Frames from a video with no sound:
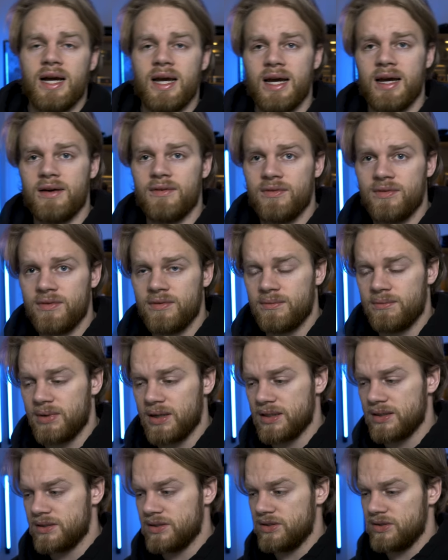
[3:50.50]
I have,
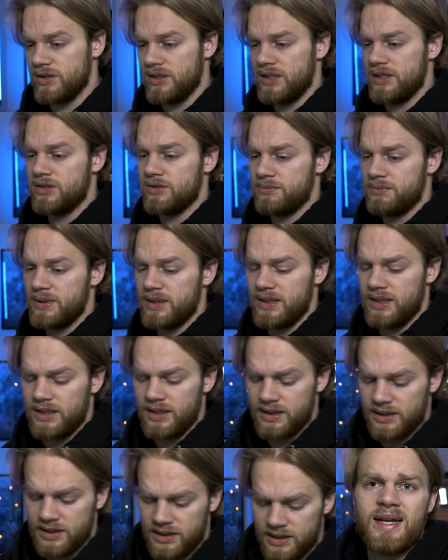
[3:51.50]
but you need to
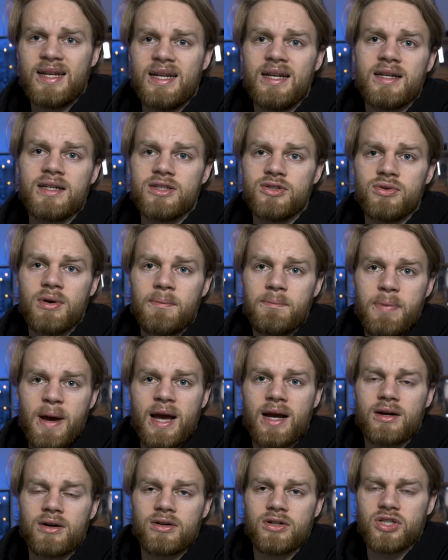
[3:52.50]
be, I didn't do a
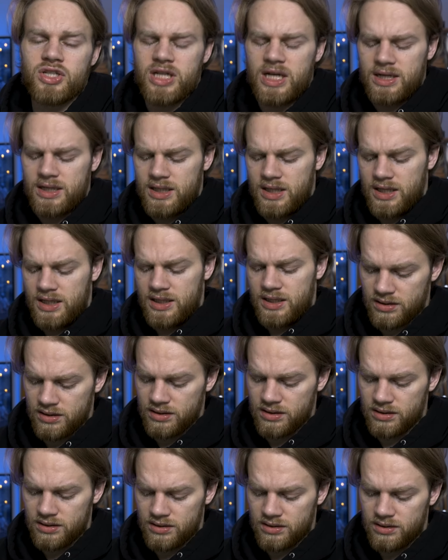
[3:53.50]
background check
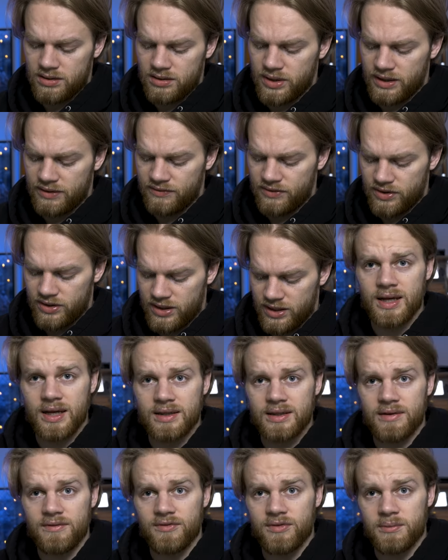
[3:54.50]
on whatever I
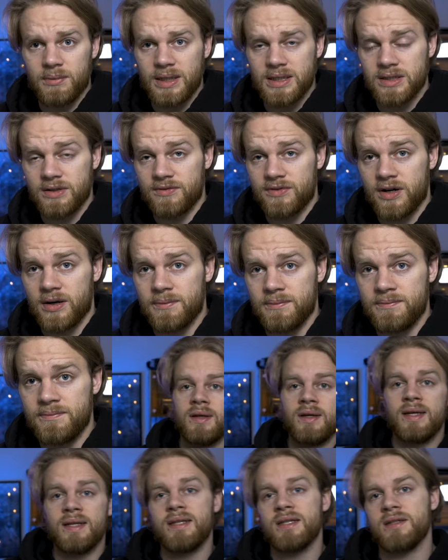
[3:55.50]
got the information from.
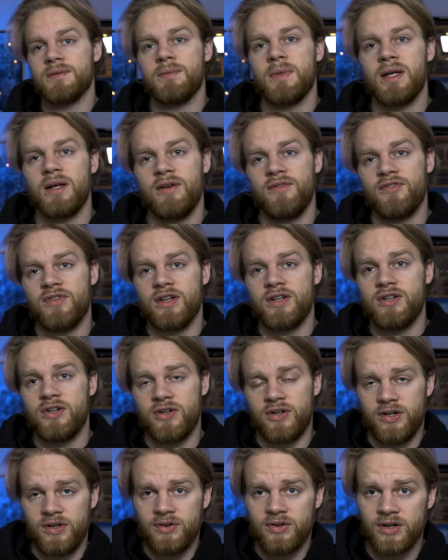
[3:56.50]
It doesn't matter if they're
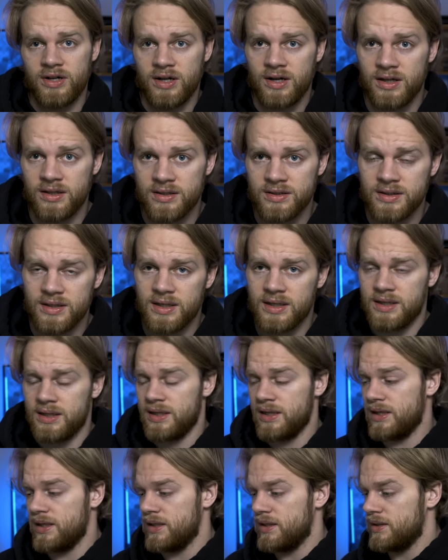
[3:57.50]
dirty or not,
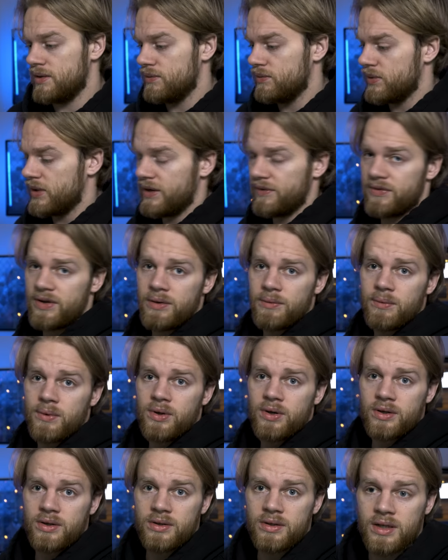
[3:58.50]
and whatever they
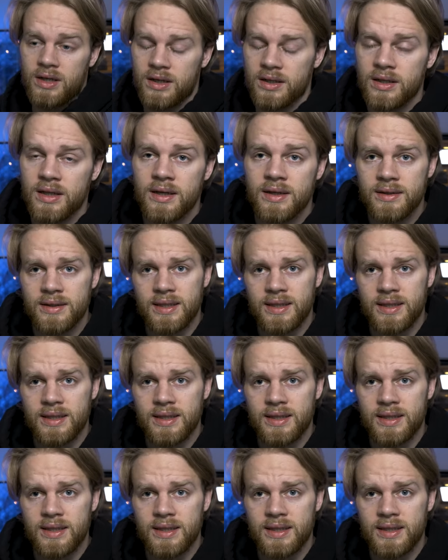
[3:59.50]
work or not,